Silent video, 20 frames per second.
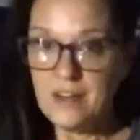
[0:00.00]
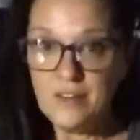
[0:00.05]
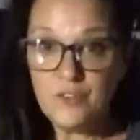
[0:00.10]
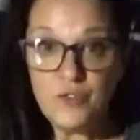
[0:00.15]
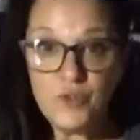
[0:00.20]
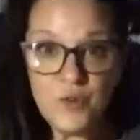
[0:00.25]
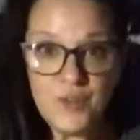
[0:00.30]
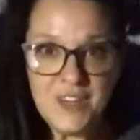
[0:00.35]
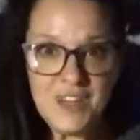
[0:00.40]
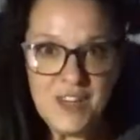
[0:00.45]

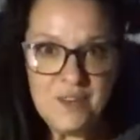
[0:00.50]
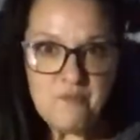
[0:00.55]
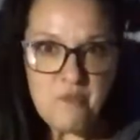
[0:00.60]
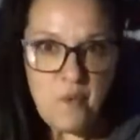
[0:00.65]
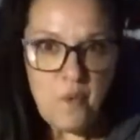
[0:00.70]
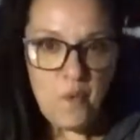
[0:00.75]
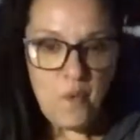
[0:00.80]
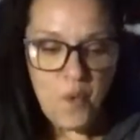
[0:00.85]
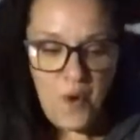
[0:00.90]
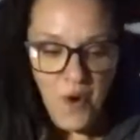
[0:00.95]
to keep
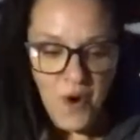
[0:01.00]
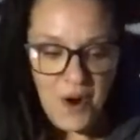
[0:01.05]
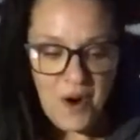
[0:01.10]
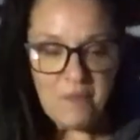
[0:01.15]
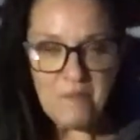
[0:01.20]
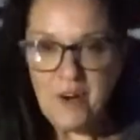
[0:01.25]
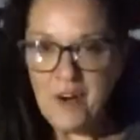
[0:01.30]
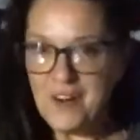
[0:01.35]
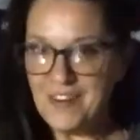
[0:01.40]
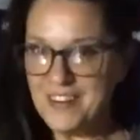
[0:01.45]

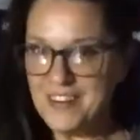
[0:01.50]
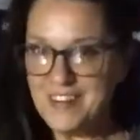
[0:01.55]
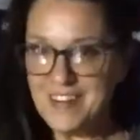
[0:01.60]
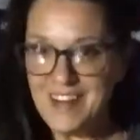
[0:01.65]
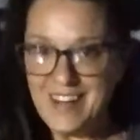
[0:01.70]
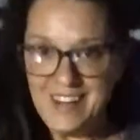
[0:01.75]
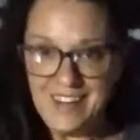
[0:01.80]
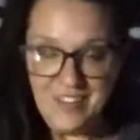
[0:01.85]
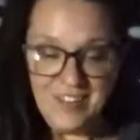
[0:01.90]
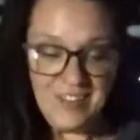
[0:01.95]
warm on
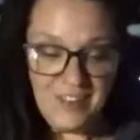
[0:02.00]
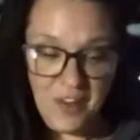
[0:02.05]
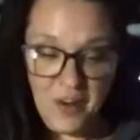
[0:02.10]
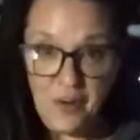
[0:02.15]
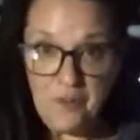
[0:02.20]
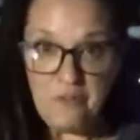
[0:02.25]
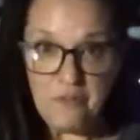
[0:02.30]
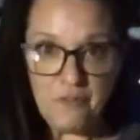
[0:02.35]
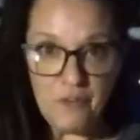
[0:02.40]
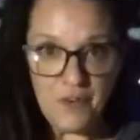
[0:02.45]
nights that
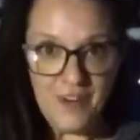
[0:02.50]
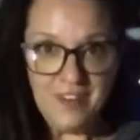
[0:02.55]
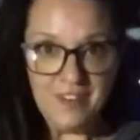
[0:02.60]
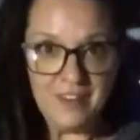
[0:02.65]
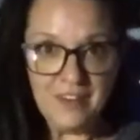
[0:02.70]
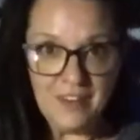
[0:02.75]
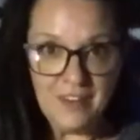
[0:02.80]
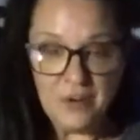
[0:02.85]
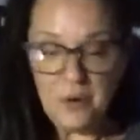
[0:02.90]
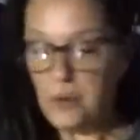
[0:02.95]
are
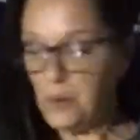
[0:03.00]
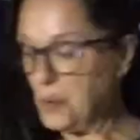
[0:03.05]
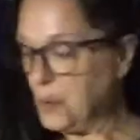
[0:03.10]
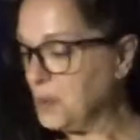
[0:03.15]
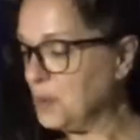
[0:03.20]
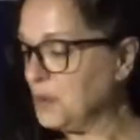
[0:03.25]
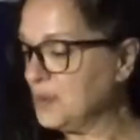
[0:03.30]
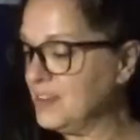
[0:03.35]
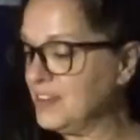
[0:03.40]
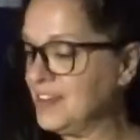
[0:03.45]
freezing
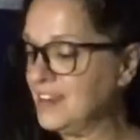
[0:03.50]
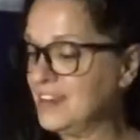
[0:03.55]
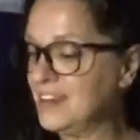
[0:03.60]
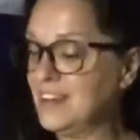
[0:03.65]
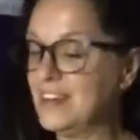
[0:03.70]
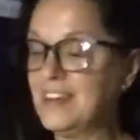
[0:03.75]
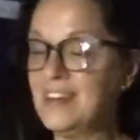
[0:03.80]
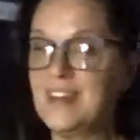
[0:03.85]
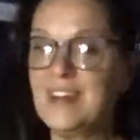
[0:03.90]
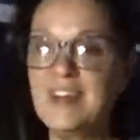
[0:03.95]
cold
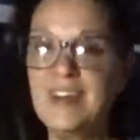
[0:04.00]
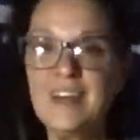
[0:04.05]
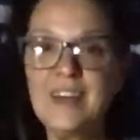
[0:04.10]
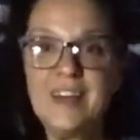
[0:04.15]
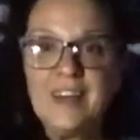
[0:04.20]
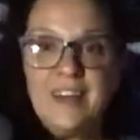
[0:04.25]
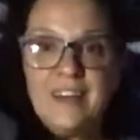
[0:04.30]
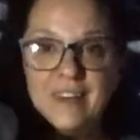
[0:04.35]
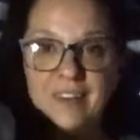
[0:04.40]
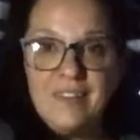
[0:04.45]

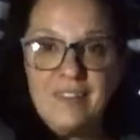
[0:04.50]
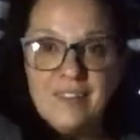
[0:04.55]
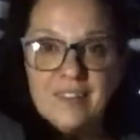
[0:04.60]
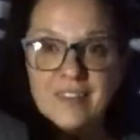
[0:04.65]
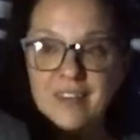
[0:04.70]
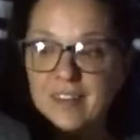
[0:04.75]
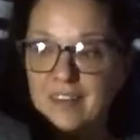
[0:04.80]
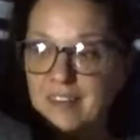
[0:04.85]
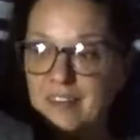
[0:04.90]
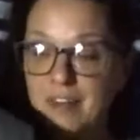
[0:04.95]

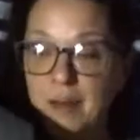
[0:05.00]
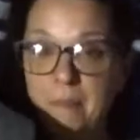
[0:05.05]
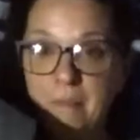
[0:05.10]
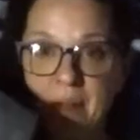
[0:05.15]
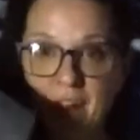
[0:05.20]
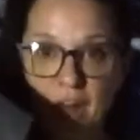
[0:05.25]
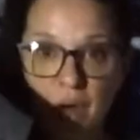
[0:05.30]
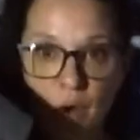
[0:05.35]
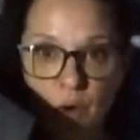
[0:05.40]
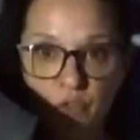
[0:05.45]
is my
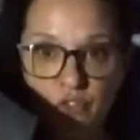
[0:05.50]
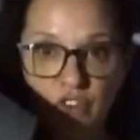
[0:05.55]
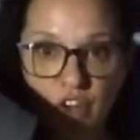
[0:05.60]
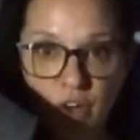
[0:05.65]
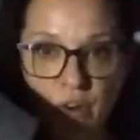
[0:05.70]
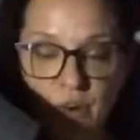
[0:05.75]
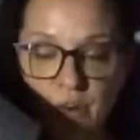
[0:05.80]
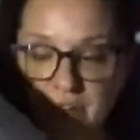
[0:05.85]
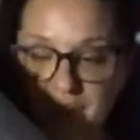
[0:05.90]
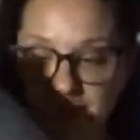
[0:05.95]
long
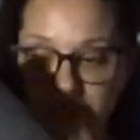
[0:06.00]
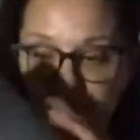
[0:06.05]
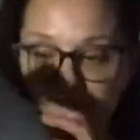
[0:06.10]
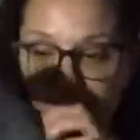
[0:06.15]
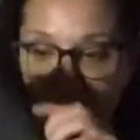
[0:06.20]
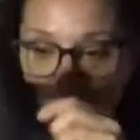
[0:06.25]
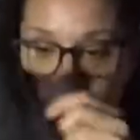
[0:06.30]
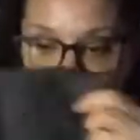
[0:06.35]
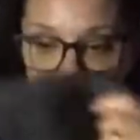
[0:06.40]
johns.